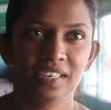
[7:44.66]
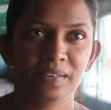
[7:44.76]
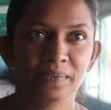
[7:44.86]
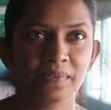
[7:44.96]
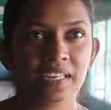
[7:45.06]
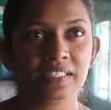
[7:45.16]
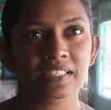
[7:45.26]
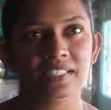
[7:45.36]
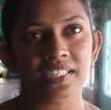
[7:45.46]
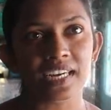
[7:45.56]
Beautiful.
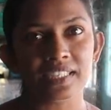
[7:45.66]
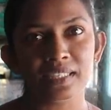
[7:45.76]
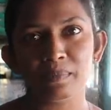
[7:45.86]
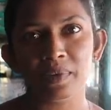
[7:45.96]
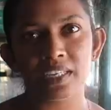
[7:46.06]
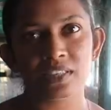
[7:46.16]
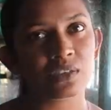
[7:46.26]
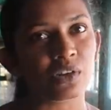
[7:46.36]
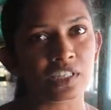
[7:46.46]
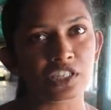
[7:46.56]
Factory started by a
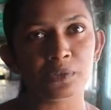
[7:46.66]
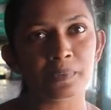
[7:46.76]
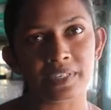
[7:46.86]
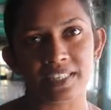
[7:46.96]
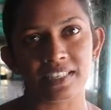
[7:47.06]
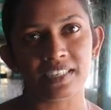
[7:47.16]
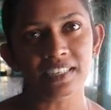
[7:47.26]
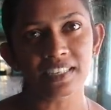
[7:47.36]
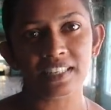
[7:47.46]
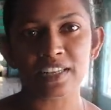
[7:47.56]
Scottish person.
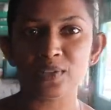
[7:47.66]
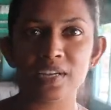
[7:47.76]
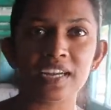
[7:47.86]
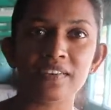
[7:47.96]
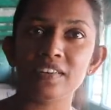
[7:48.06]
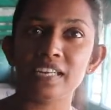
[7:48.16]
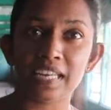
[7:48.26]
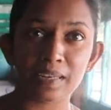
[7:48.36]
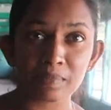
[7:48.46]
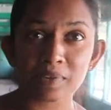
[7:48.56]
That's why our
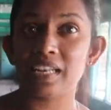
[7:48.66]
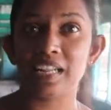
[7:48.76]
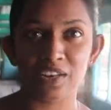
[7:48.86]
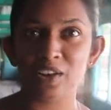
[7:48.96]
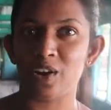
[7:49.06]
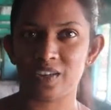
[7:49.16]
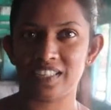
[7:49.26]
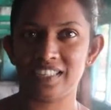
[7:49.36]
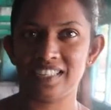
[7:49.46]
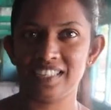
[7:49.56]
name Glenloch.
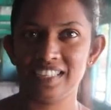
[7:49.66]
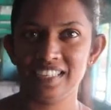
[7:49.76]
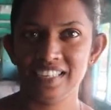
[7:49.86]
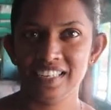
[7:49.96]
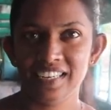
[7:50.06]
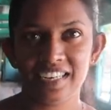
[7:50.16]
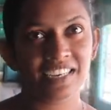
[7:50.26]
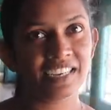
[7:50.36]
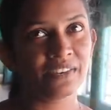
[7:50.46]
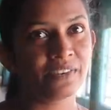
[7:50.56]
Glenloch.
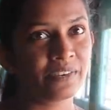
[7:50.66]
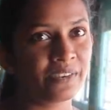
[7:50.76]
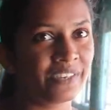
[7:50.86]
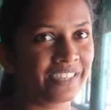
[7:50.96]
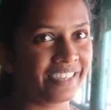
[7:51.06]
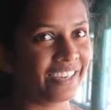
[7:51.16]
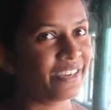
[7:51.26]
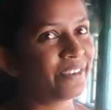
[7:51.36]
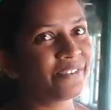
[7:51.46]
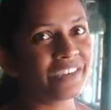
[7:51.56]
Uh, Sounds very Scottish,
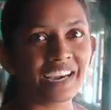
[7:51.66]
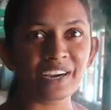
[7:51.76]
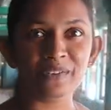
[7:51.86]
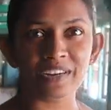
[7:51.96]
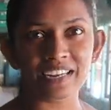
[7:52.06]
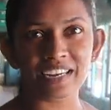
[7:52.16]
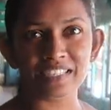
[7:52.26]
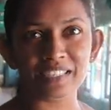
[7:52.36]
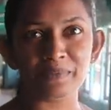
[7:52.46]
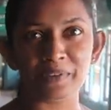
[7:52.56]
yeah. We have one
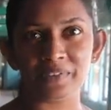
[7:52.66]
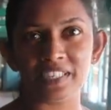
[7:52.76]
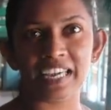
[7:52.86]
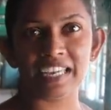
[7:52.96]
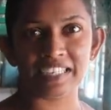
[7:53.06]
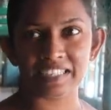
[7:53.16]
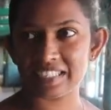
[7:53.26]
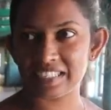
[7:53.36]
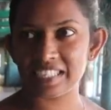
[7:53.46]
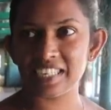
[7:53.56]
hundred fifty acres
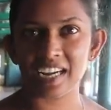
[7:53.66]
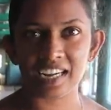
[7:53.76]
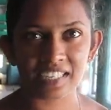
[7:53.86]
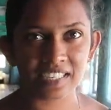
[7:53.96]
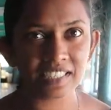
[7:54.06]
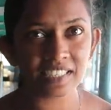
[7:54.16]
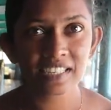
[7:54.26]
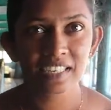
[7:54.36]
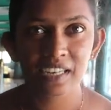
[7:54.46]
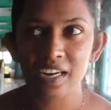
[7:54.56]
tea garden.
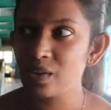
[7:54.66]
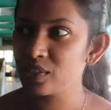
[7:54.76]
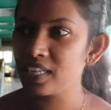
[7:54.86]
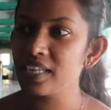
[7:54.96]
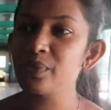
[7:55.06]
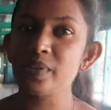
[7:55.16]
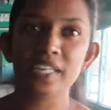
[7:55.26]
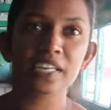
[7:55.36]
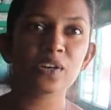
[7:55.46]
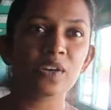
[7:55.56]
Outside
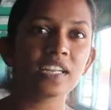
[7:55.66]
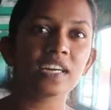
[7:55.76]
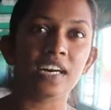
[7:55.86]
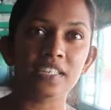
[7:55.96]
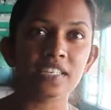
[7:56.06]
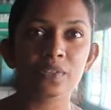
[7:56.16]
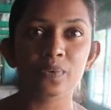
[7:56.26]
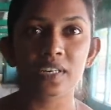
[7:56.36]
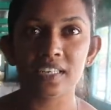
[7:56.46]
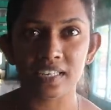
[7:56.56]
working only one hundred
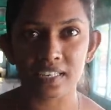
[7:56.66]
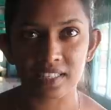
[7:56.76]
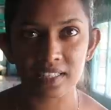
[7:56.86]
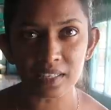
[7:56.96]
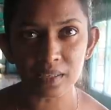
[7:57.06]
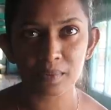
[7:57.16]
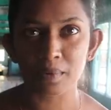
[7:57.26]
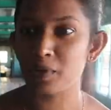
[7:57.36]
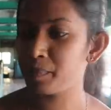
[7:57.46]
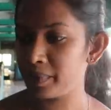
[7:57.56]
workers
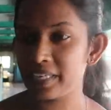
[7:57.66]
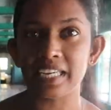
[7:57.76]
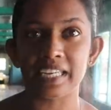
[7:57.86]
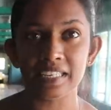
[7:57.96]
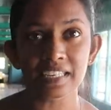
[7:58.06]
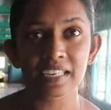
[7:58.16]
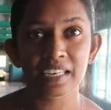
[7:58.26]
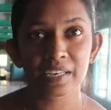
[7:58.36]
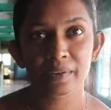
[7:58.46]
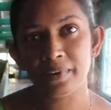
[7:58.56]
for picking.
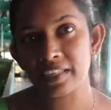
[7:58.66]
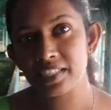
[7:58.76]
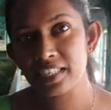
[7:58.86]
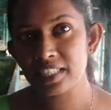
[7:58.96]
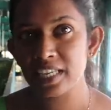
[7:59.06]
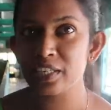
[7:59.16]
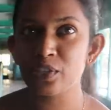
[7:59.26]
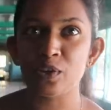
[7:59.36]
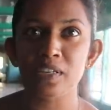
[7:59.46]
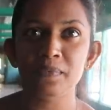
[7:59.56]
Factory
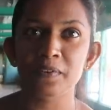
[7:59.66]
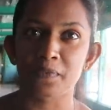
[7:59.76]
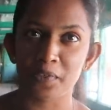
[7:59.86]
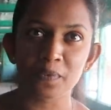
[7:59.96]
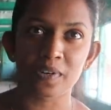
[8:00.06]
inside only fifty